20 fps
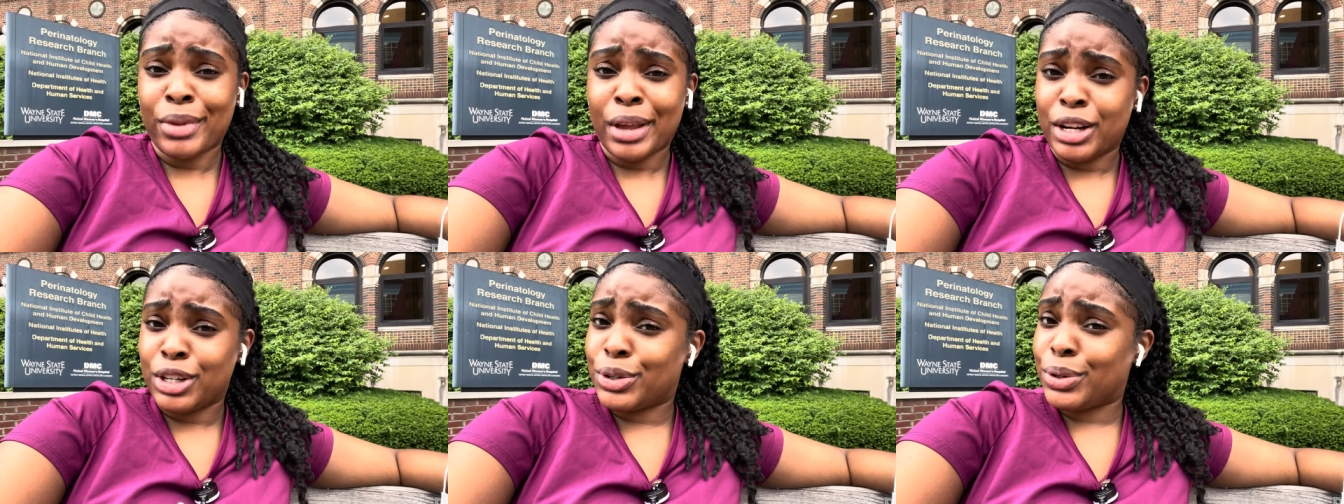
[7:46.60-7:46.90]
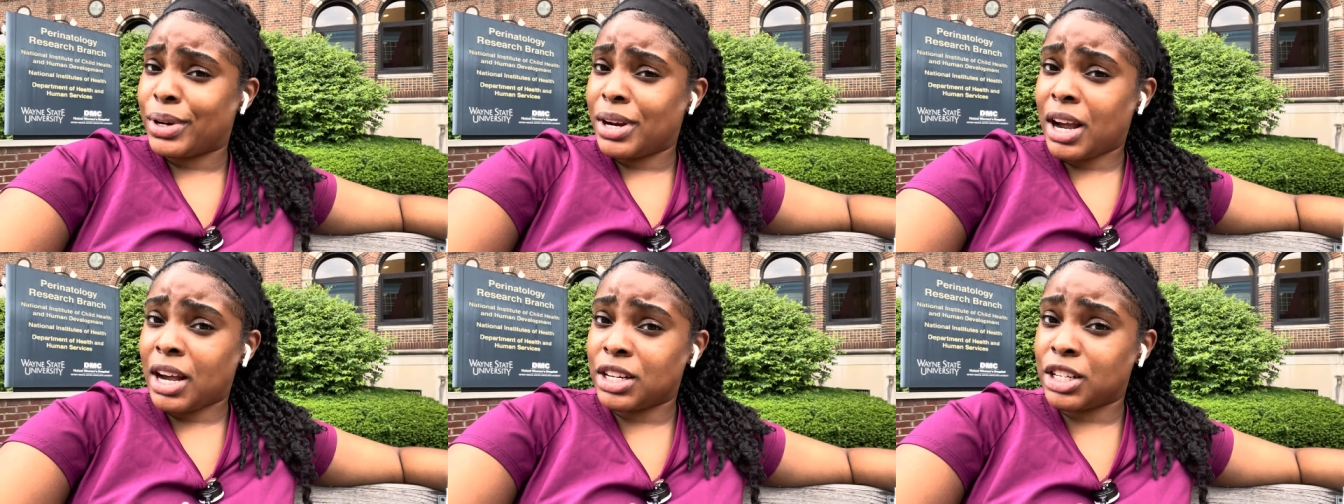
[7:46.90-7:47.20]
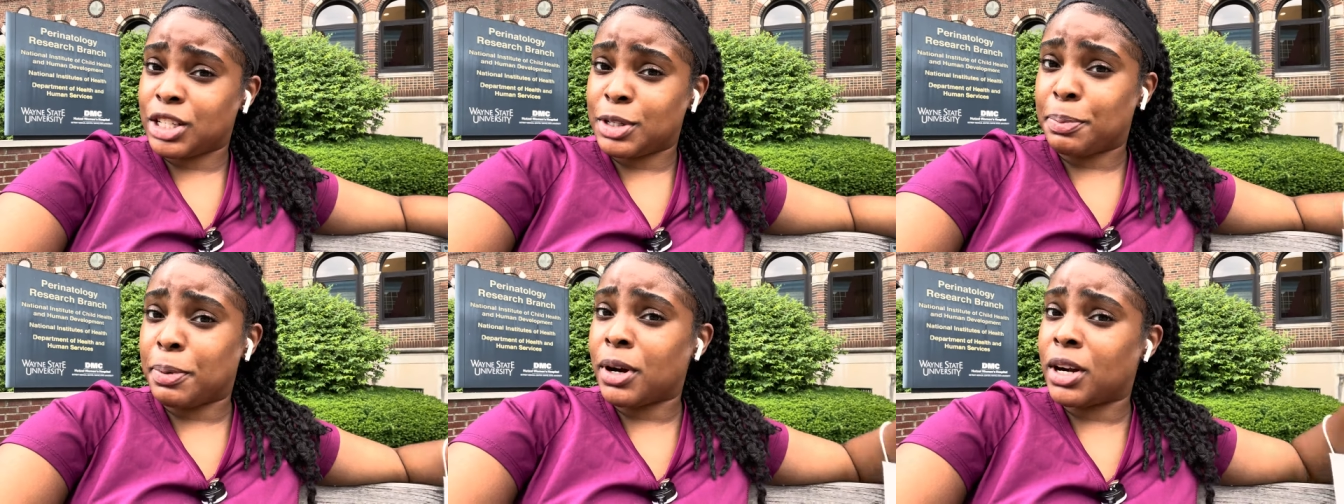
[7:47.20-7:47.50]

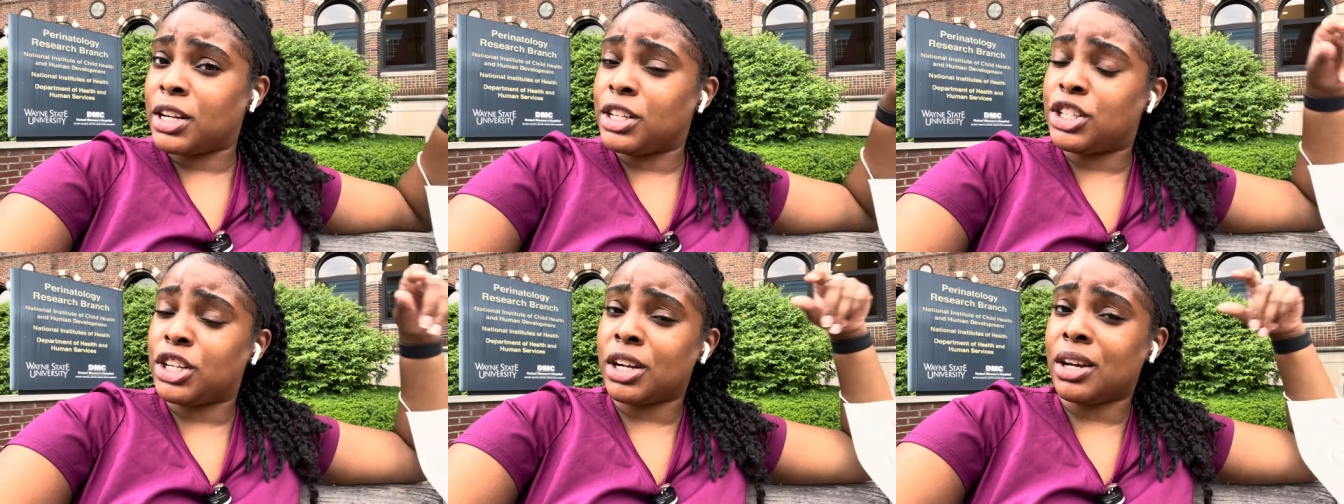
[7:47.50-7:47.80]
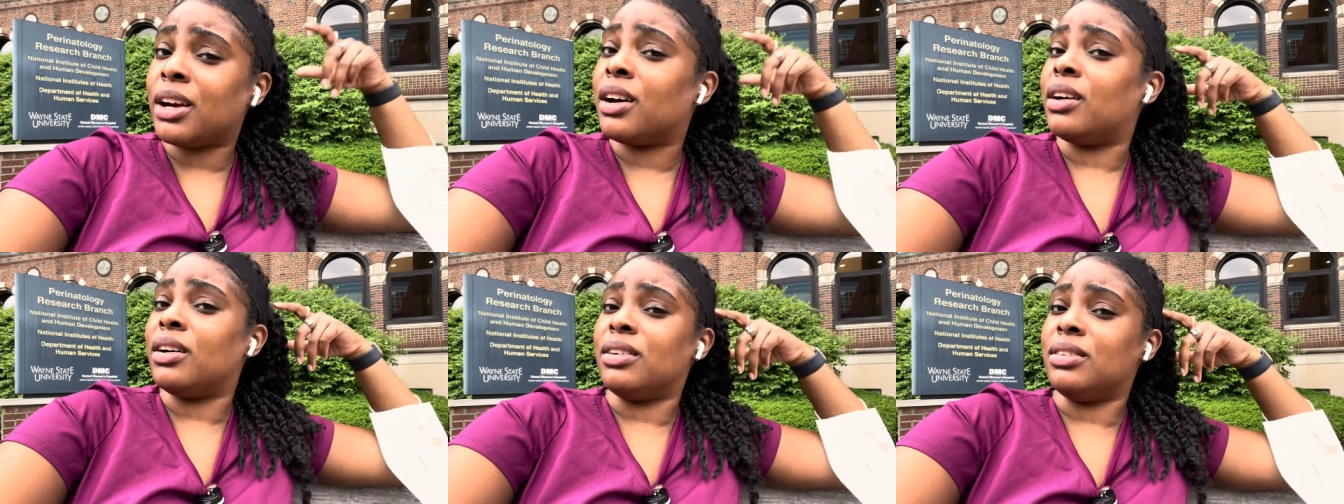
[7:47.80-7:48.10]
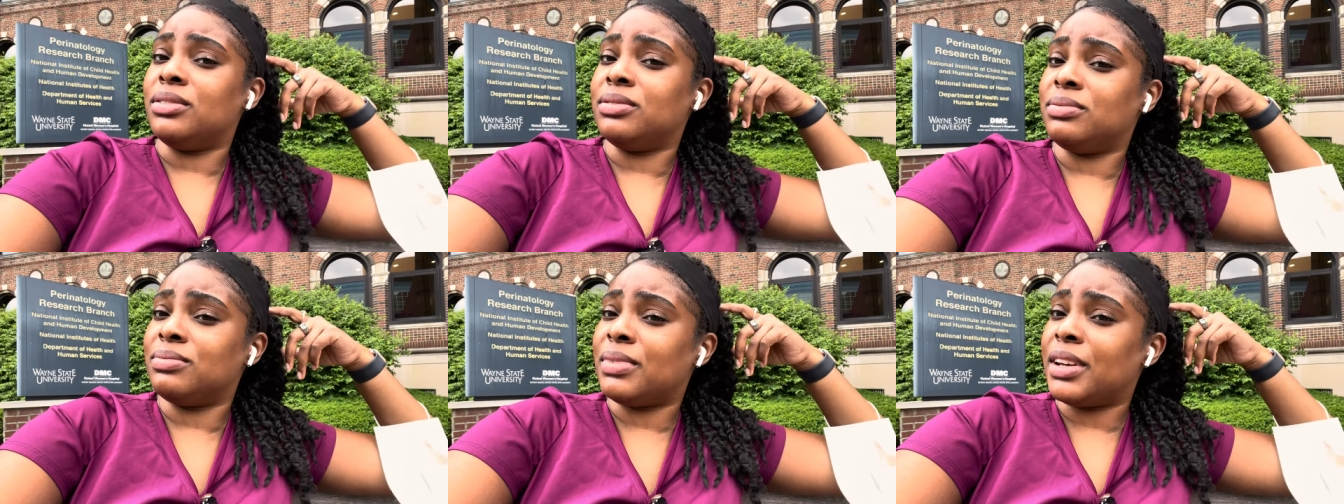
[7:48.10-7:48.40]
triage is pretty
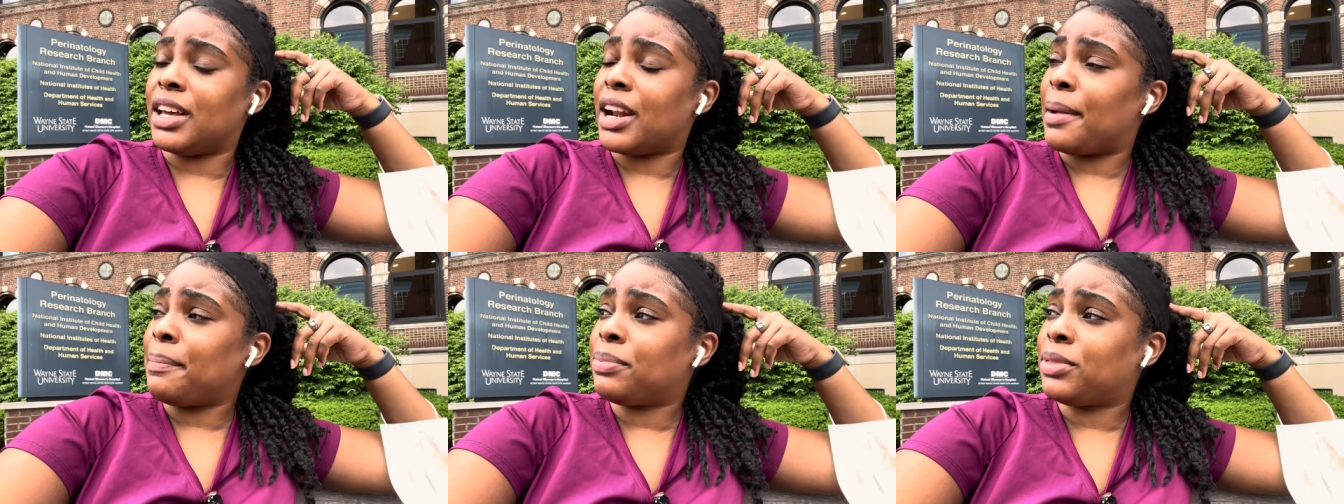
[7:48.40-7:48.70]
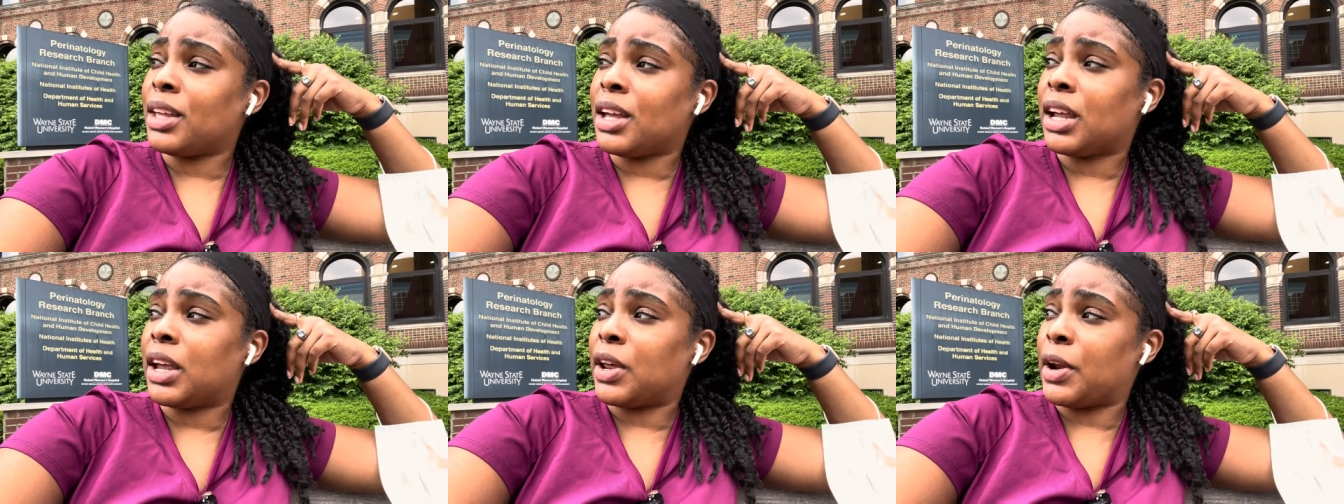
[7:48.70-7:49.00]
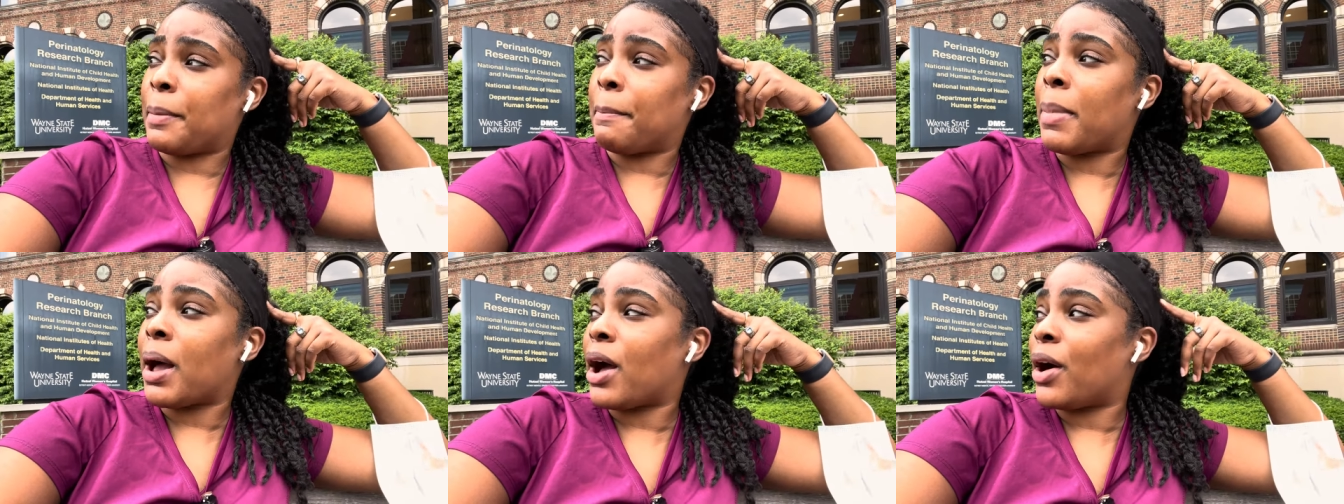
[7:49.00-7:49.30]
chill and I'm
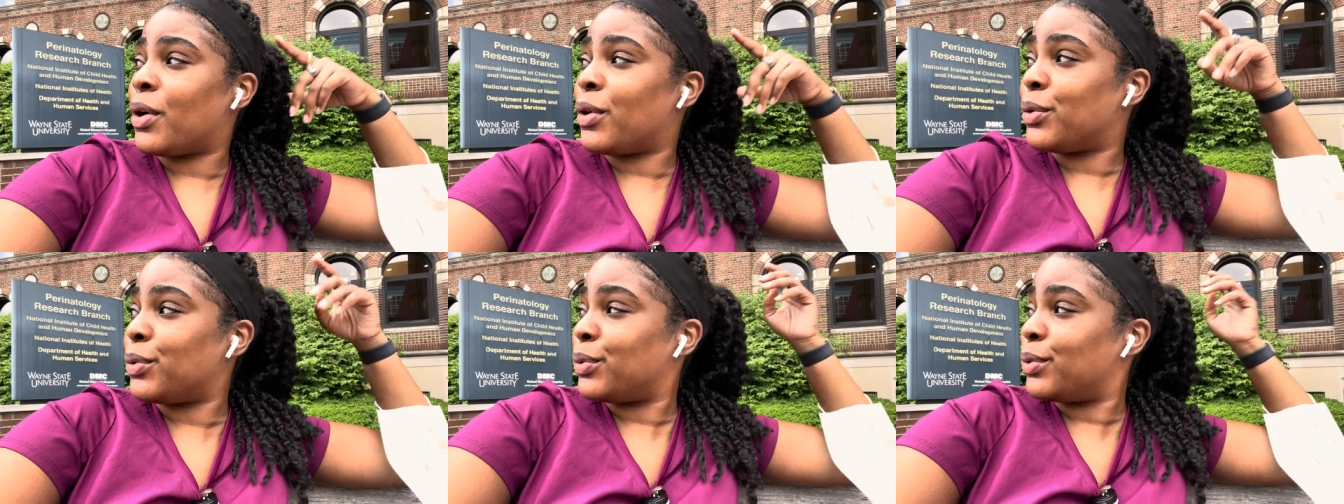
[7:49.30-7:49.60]
thinking about,